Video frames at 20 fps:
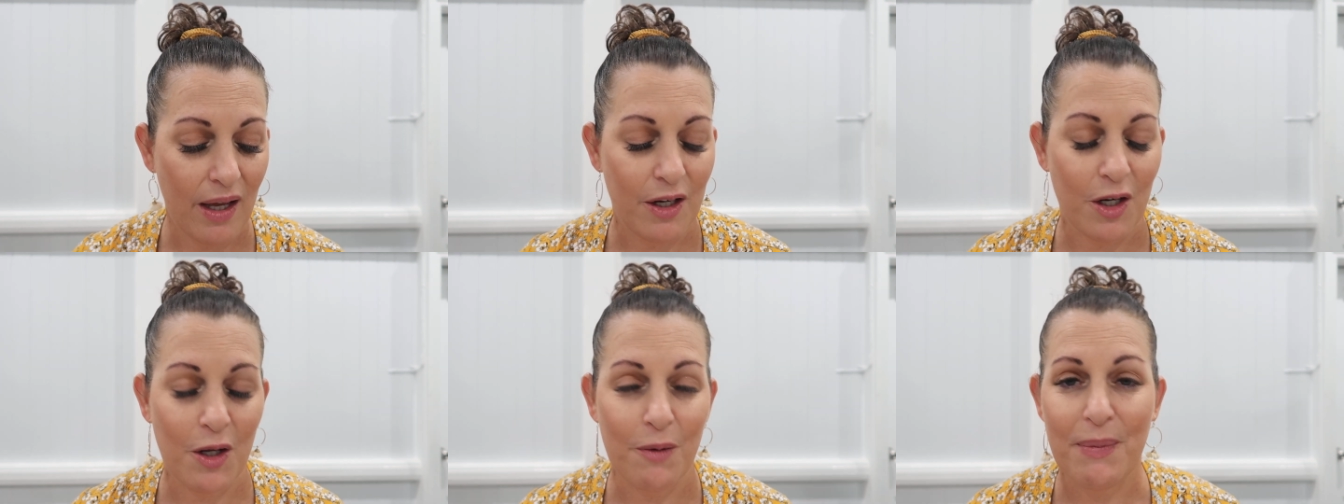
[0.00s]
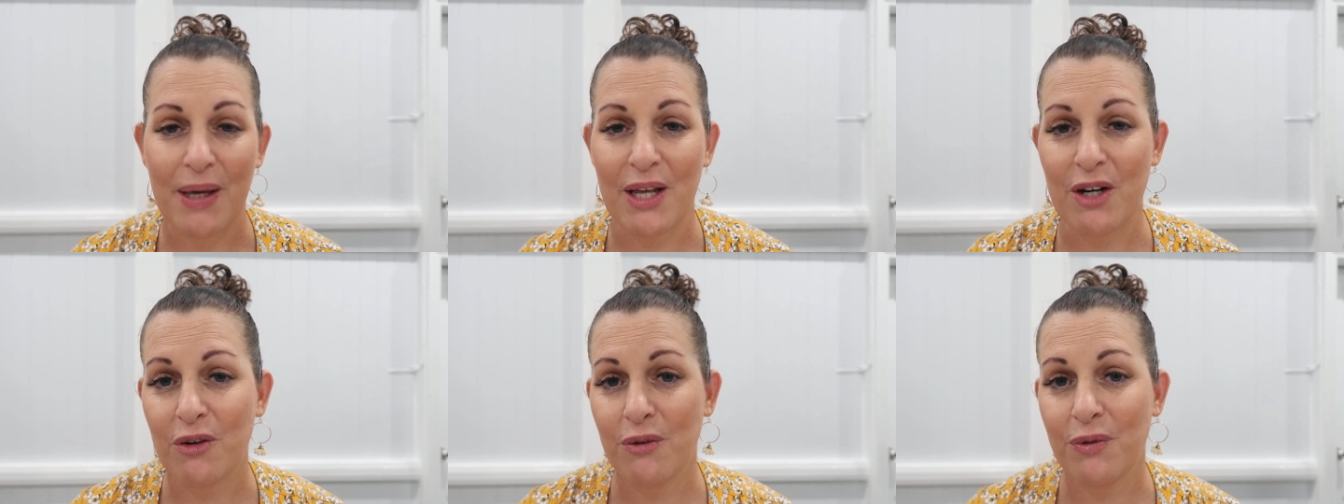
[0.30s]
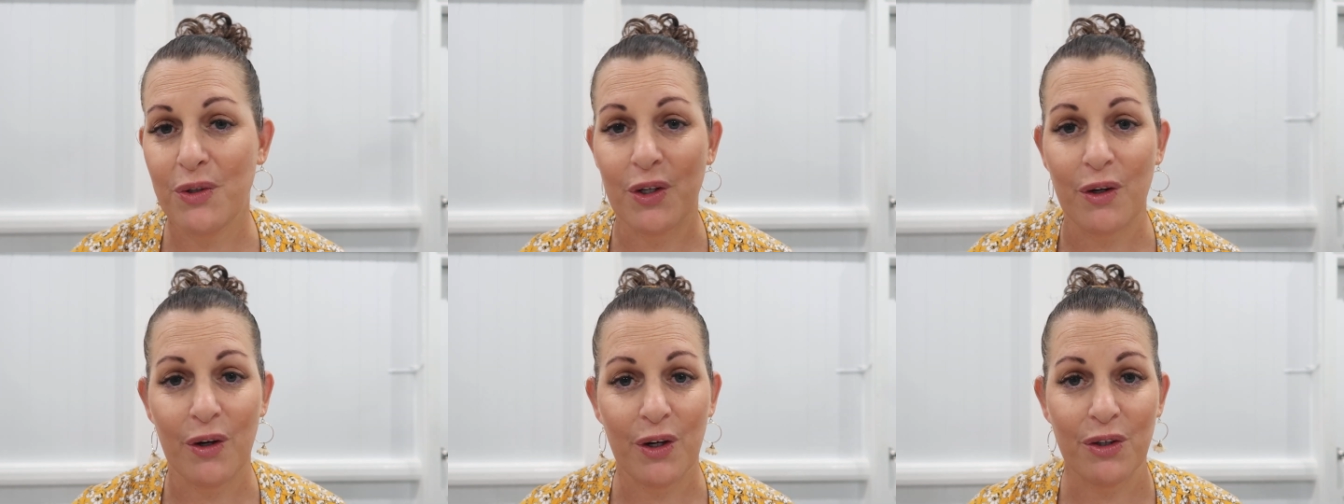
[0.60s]
no matter
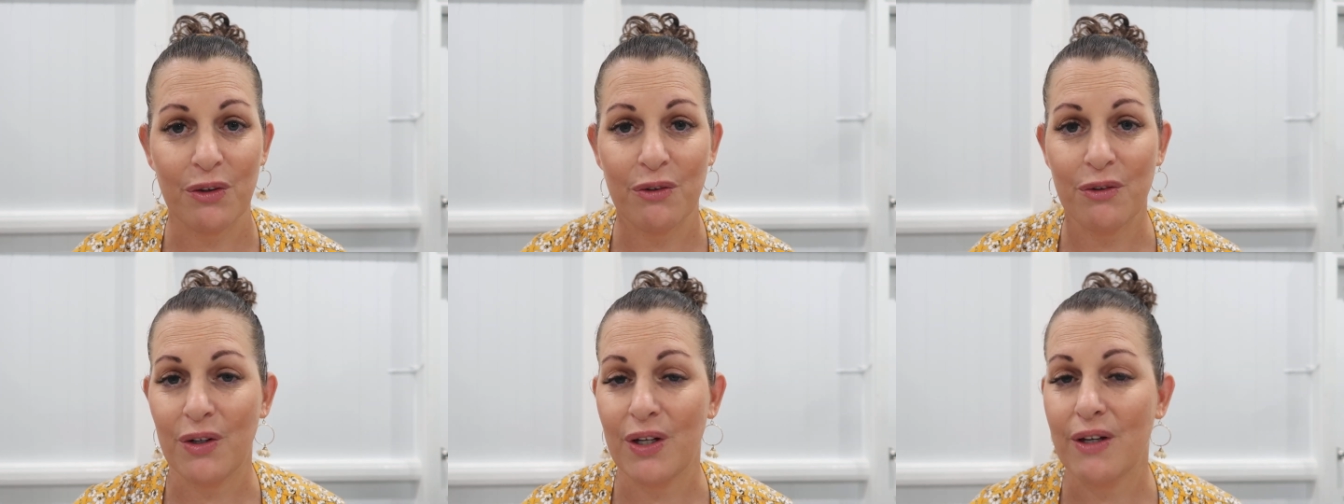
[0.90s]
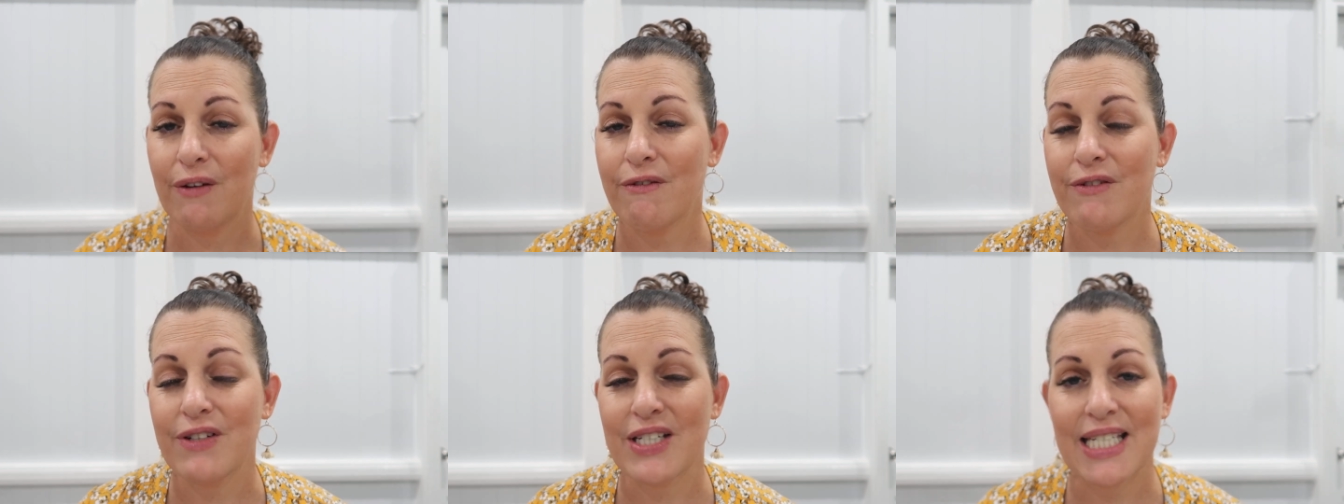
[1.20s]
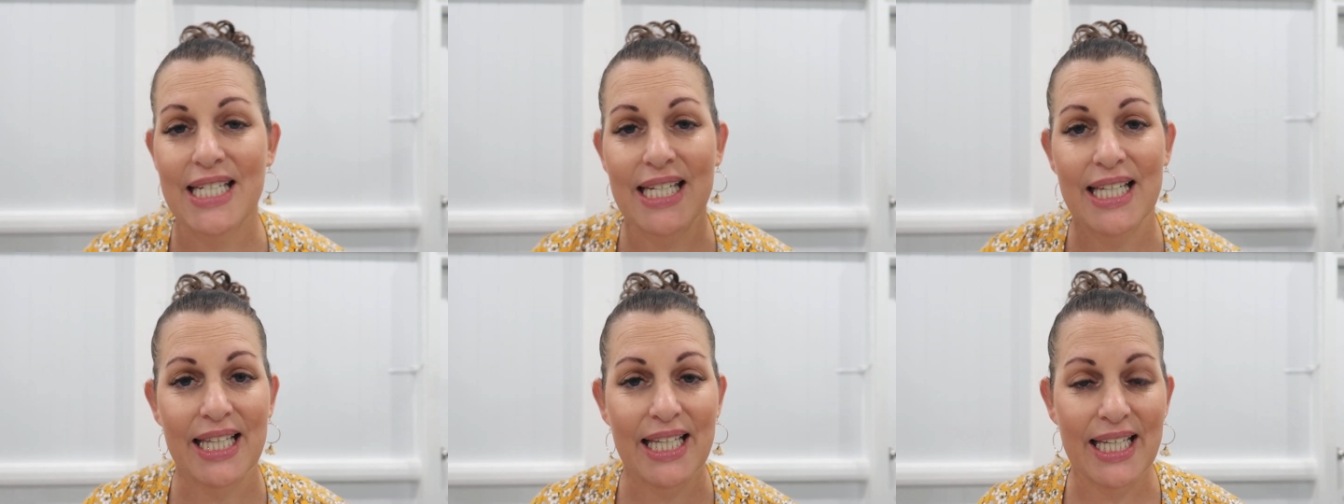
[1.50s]
if you're going through
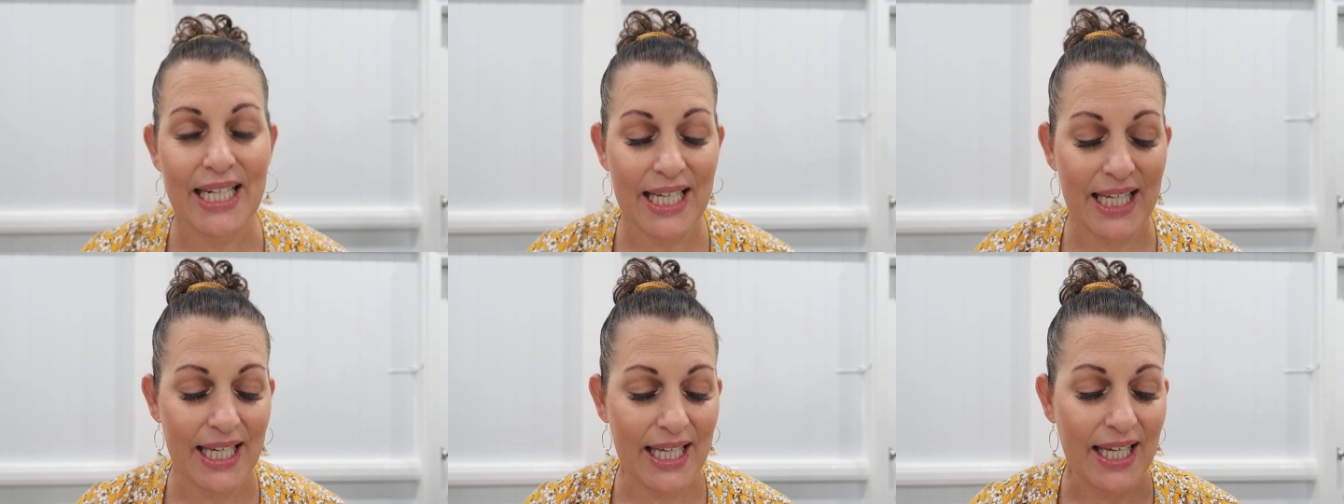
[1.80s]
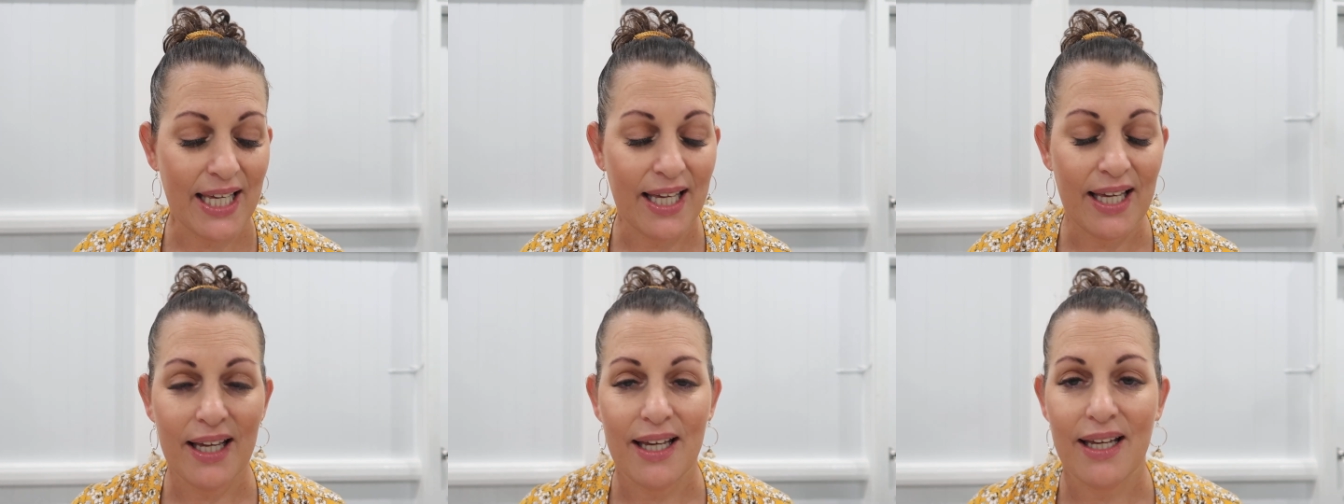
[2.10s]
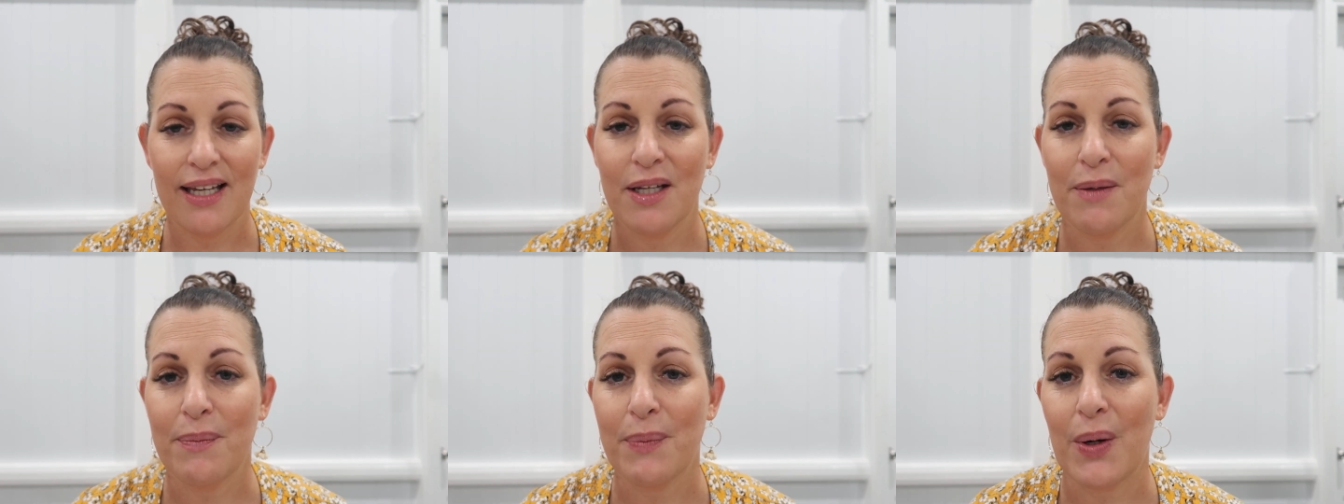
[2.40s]
infertility
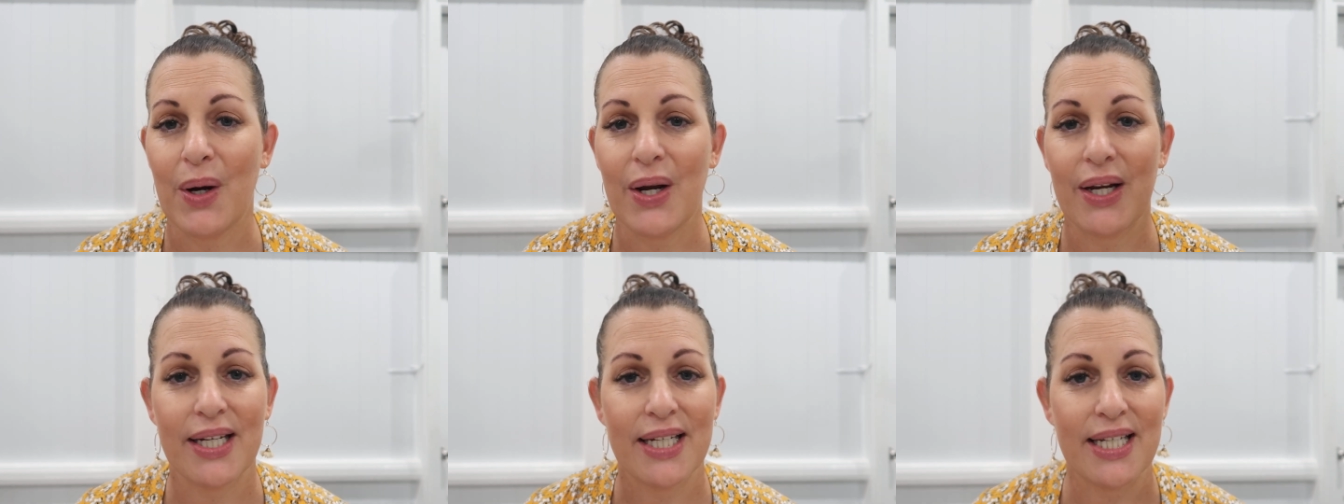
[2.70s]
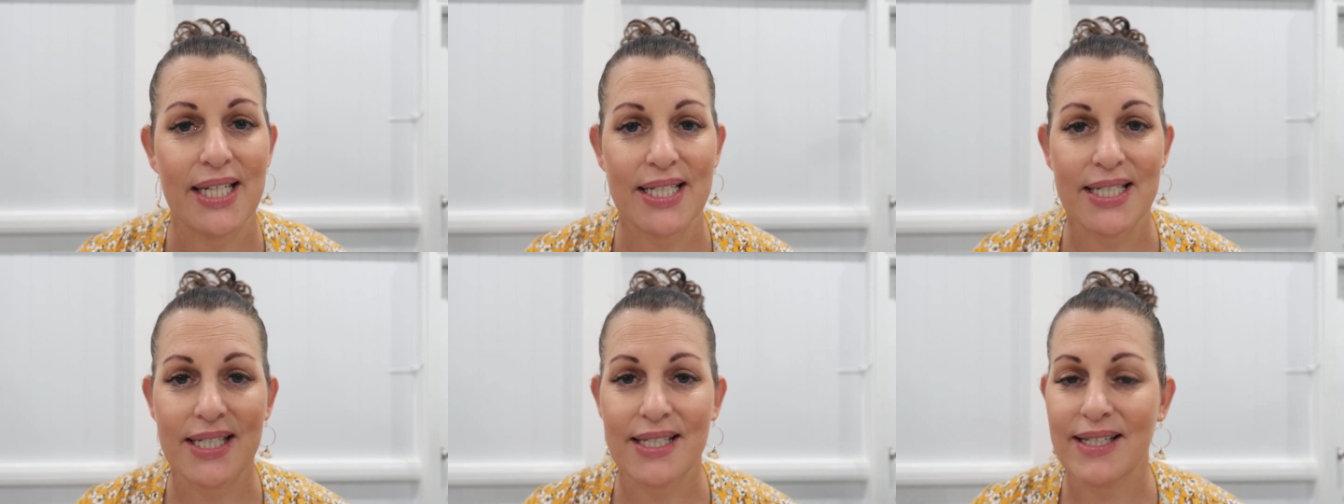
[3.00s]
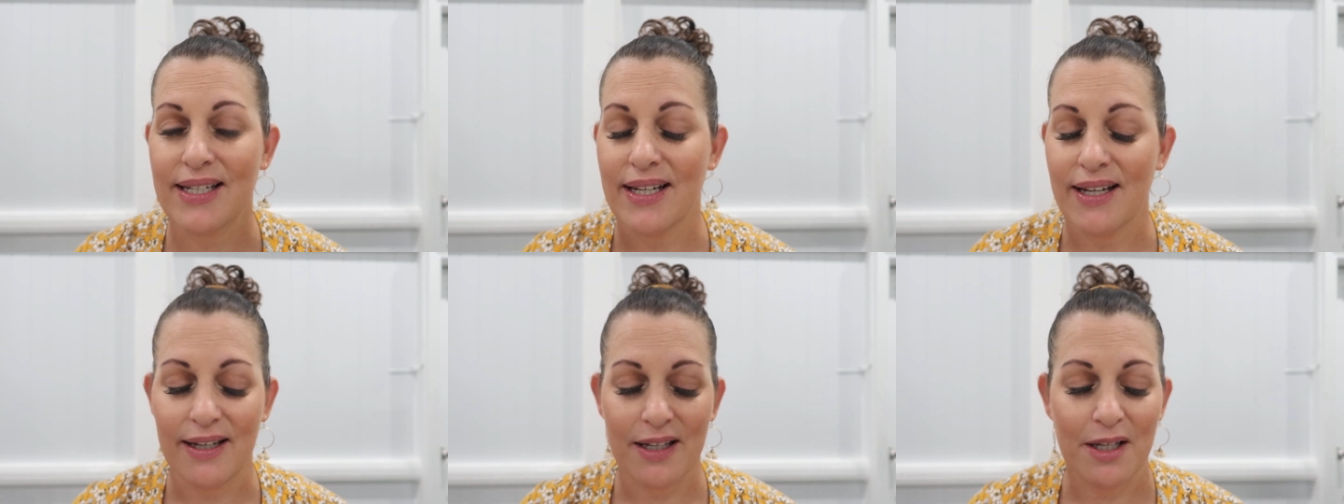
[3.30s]
you're
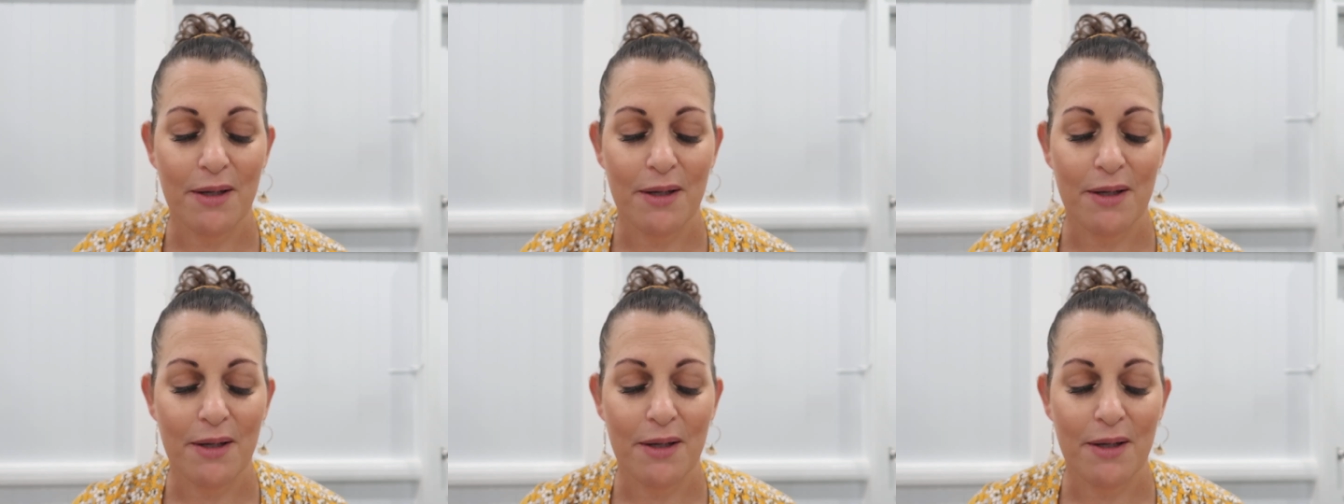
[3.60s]
pregnant,